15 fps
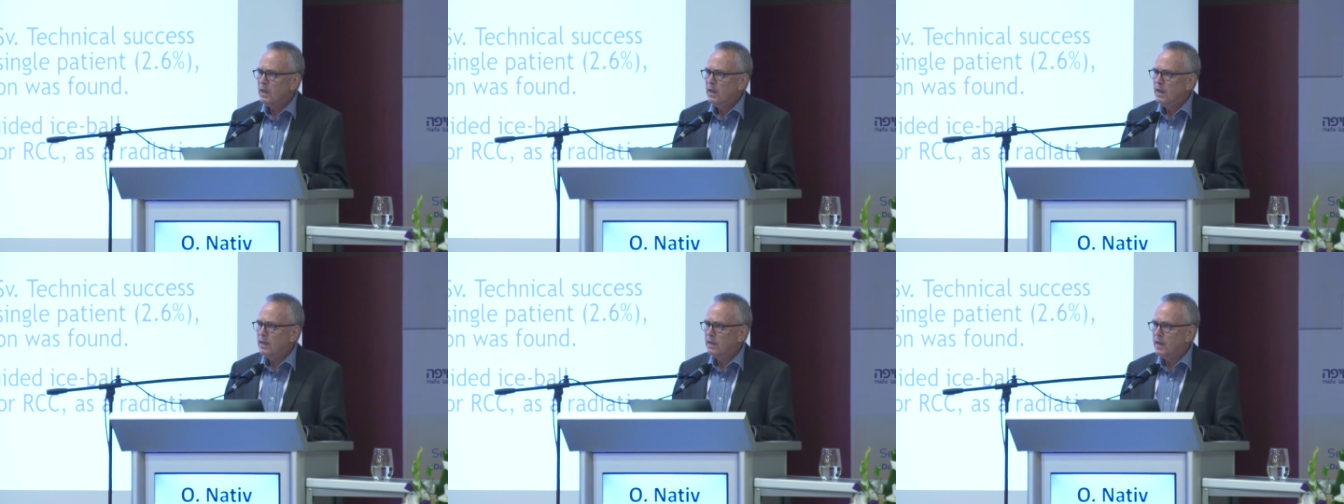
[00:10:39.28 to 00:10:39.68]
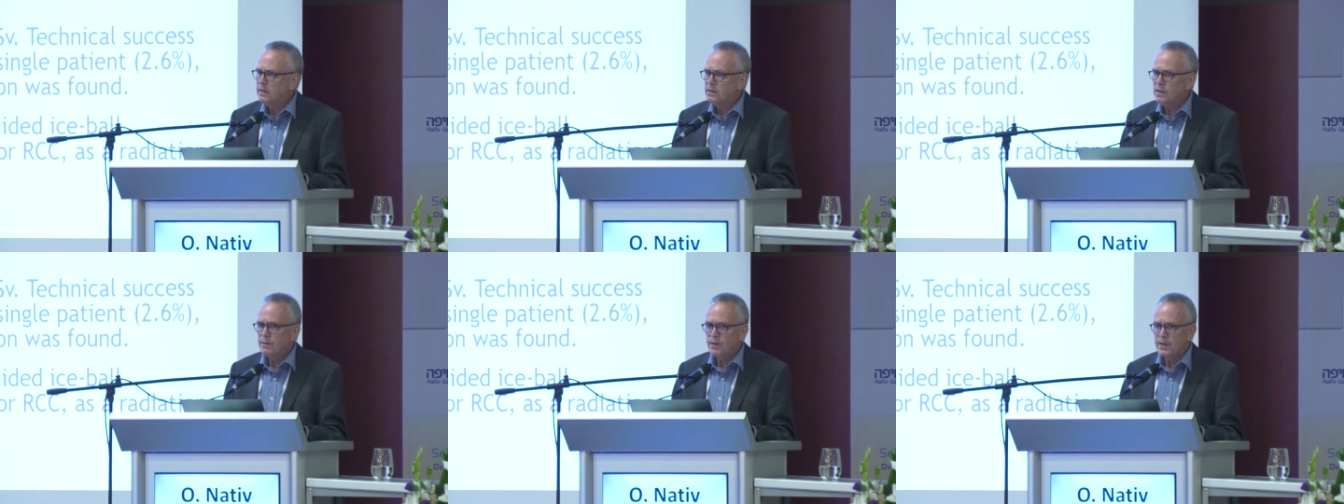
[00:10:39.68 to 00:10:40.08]

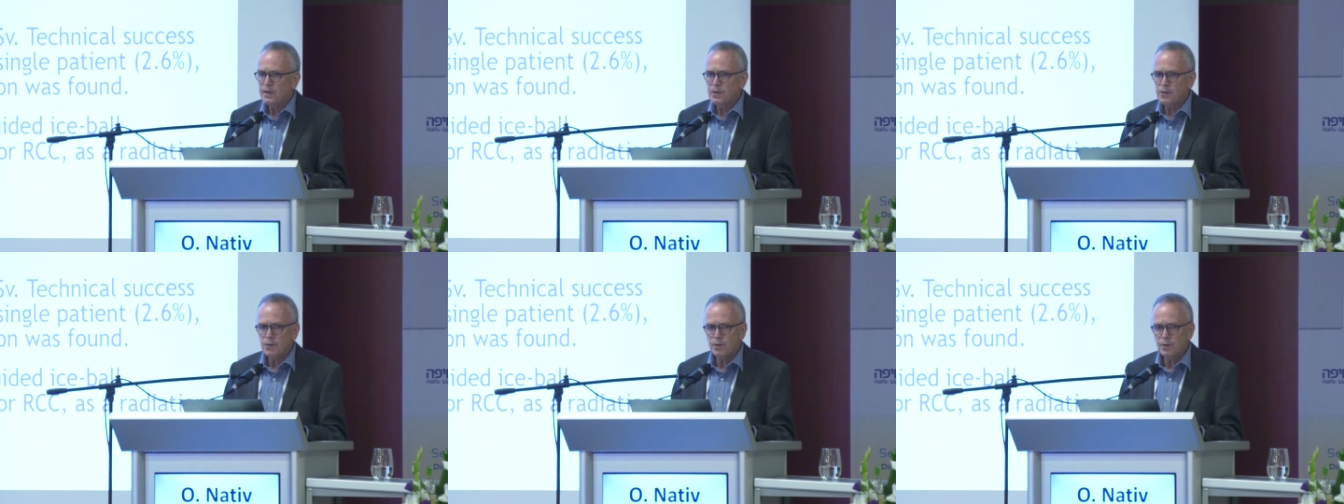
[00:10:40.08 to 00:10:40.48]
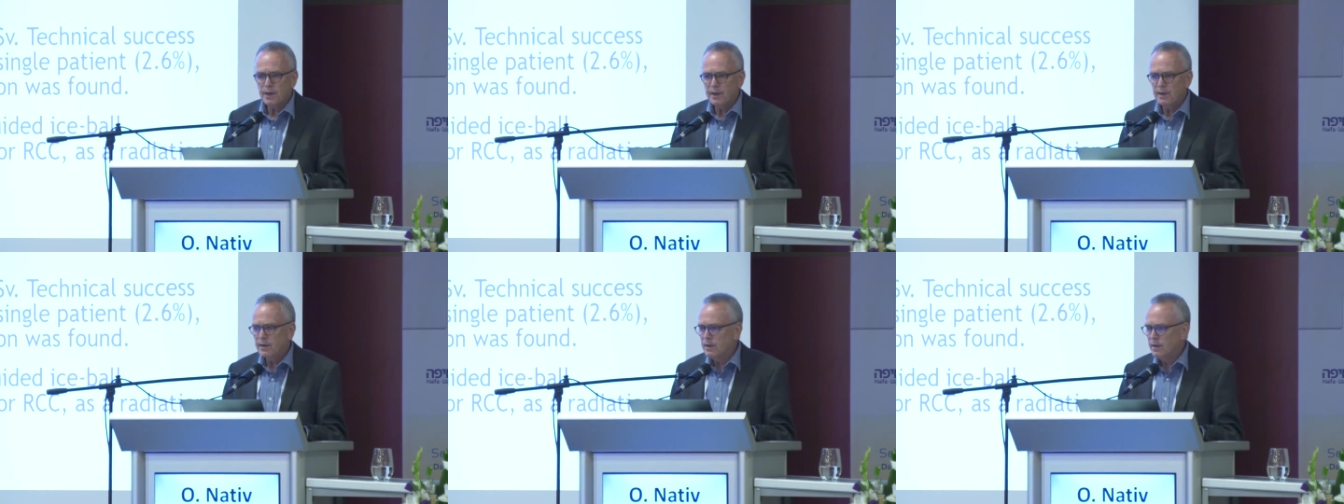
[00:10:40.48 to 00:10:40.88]
Another issue
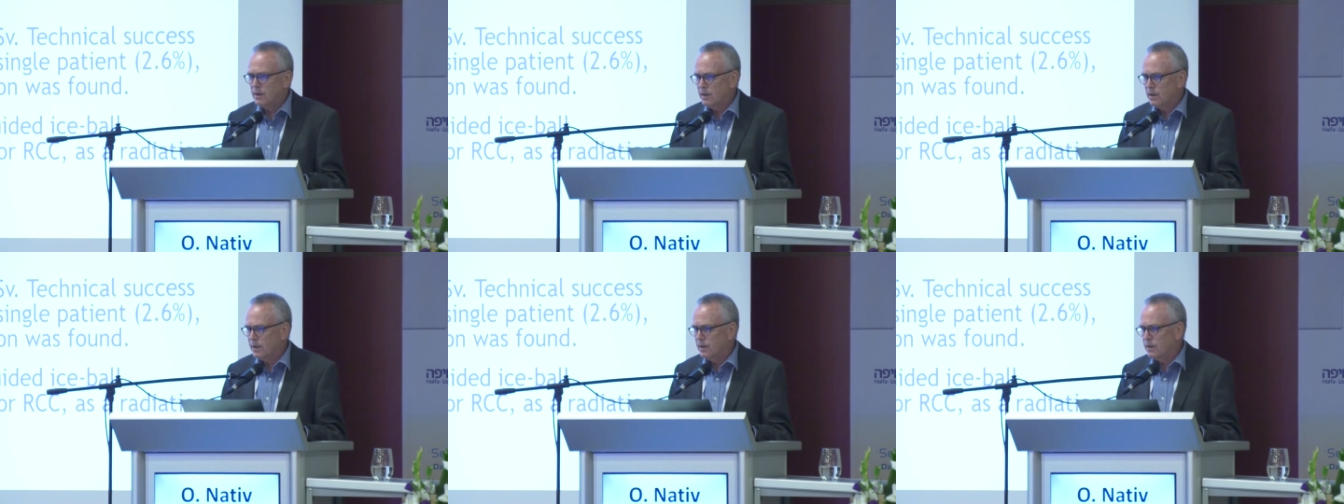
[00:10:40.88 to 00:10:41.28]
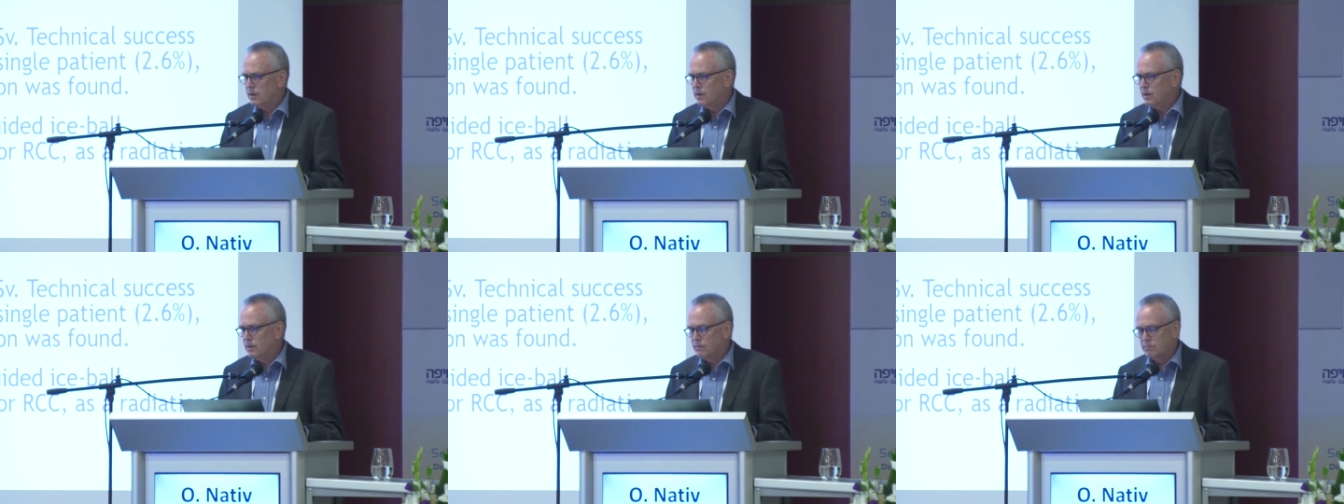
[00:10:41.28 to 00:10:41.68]

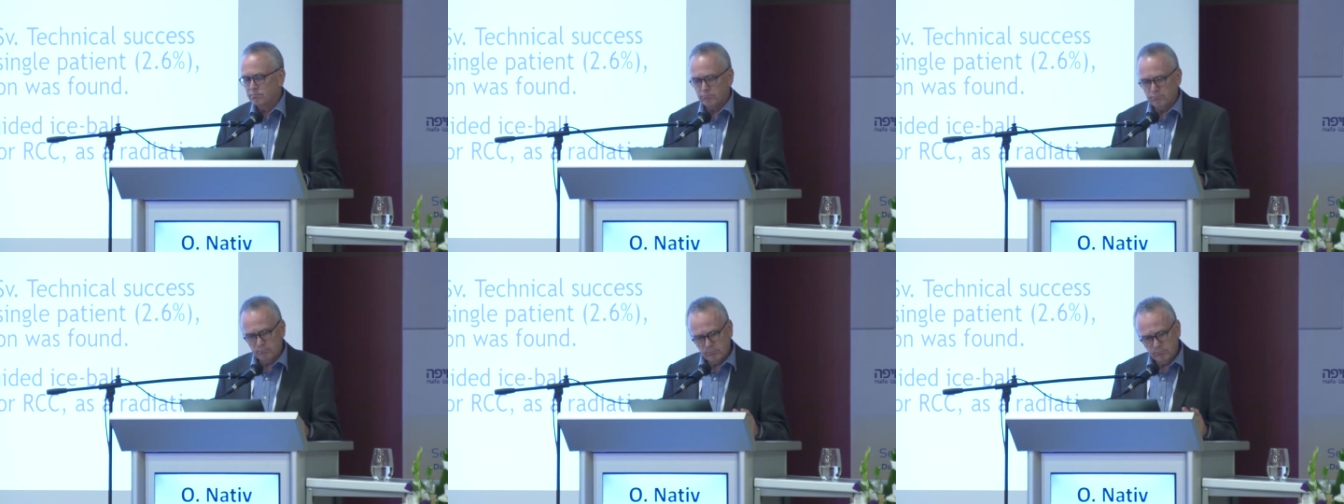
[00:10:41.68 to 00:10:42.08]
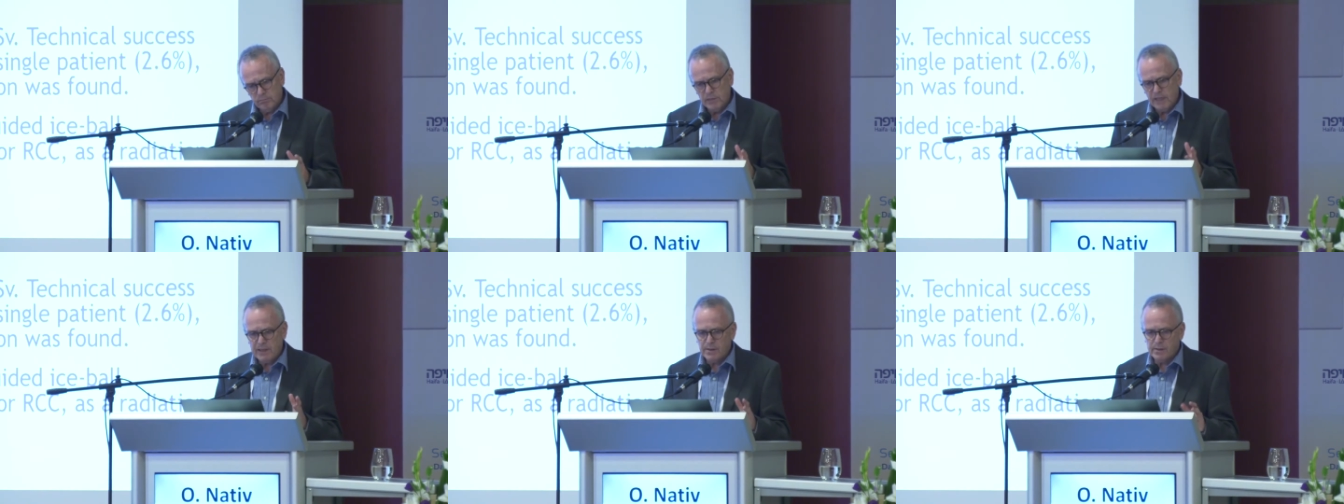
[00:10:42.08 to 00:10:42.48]
in
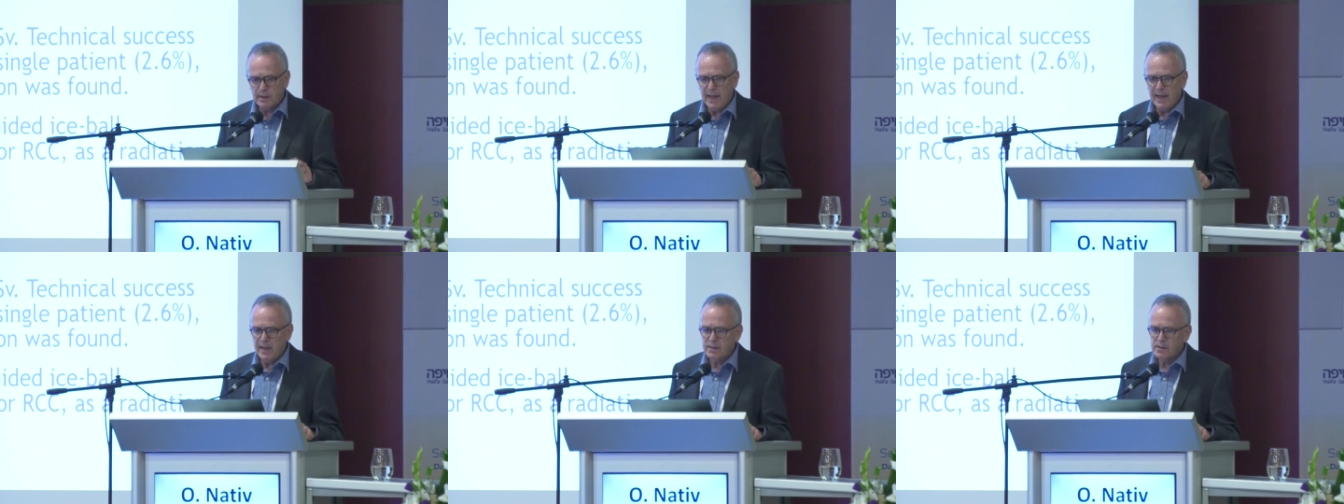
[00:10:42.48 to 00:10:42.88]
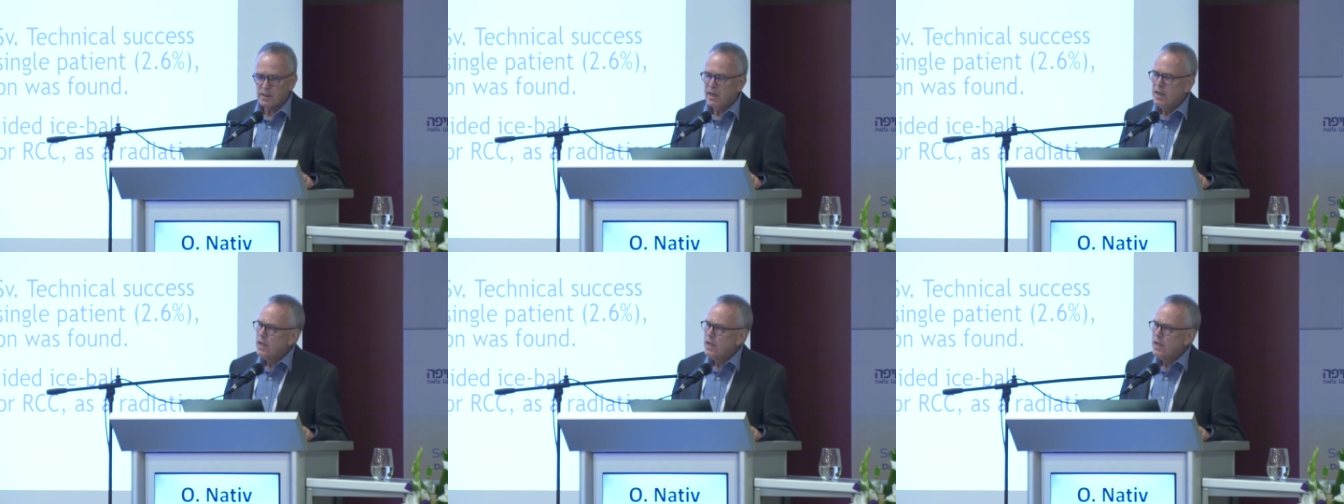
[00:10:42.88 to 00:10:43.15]
these days